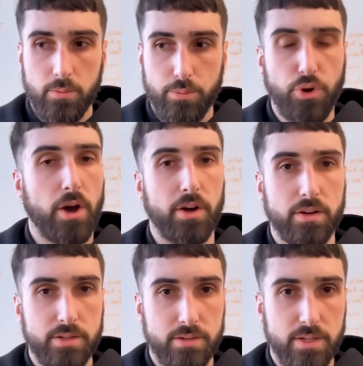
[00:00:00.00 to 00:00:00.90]

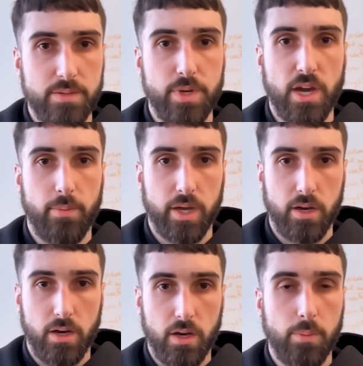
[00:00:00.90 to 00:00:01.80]
product is becoming
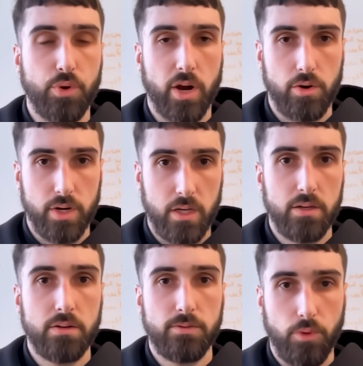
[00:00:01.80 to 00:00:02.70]
a priority
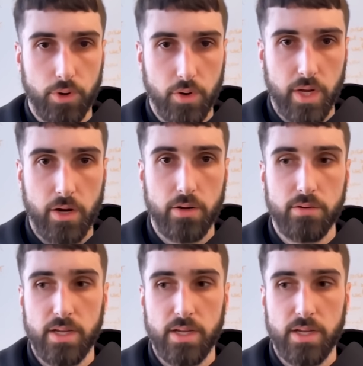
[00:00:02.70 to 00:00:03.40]
for Cohere.